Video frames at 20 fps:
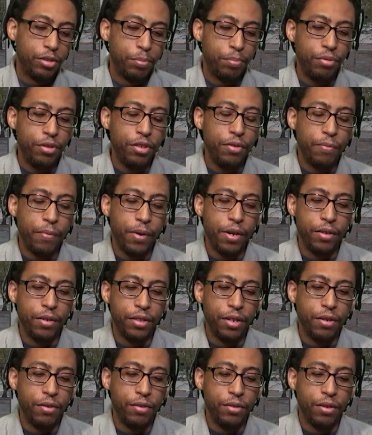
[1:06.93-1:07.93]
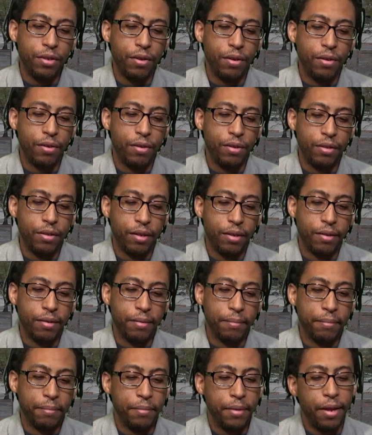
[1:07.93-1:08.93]
It's pretty well known
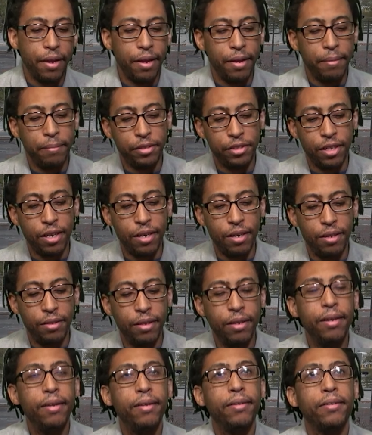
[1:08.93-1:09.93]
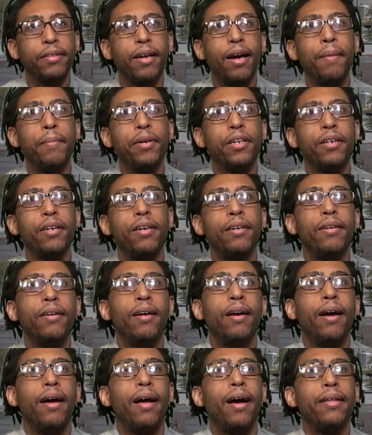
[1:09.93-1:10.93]
on Amazon, Comia.
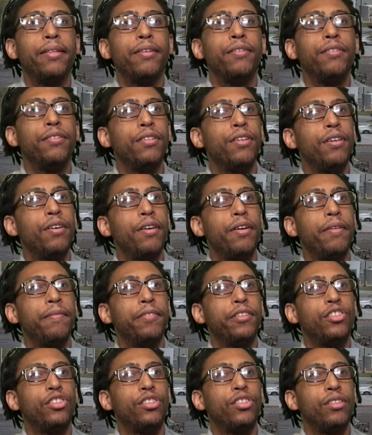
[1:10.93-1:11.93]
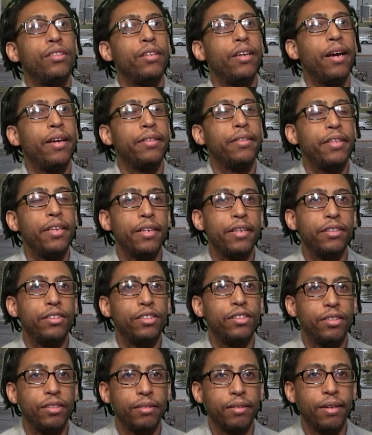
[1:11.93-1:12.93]
I don't know if it's. I think
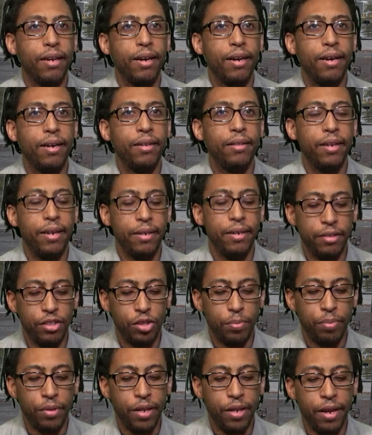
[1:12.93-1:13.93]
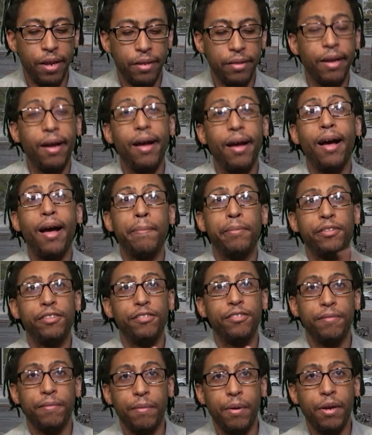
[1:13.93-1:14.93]
it's kind of like displaying the
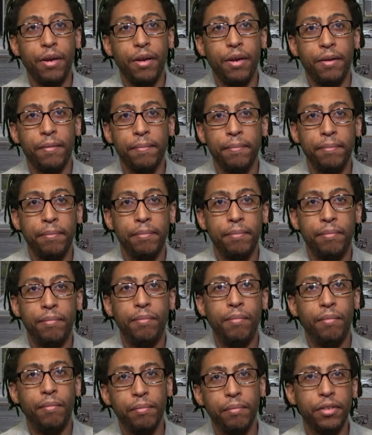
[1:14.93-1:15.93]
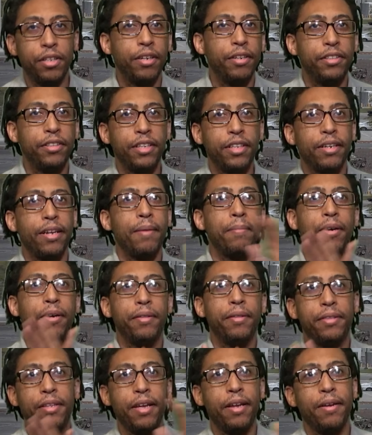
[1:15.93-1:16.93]
opposite way because I got
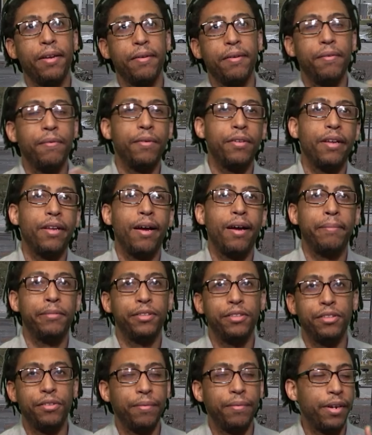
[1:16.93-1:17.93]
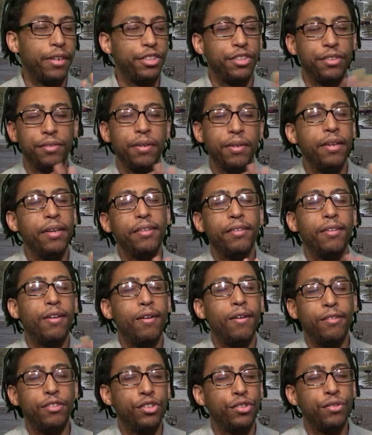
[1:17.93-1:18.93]
my thing going the opposite direction.
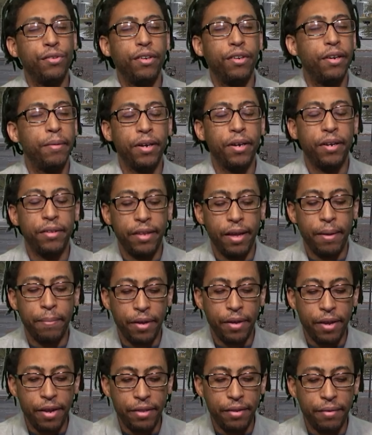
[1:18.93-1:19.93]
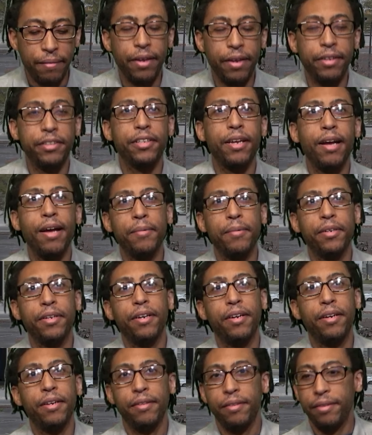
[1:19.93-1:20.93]
Long story about that, but anyway, it's
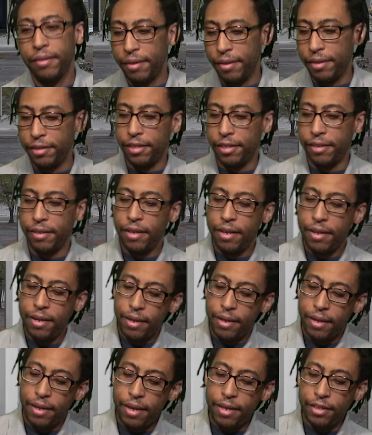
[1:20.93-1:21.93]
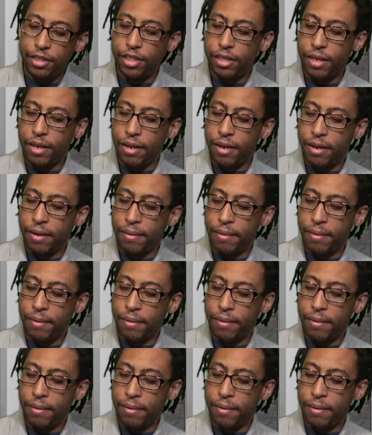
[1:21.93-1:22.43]
Comia. It's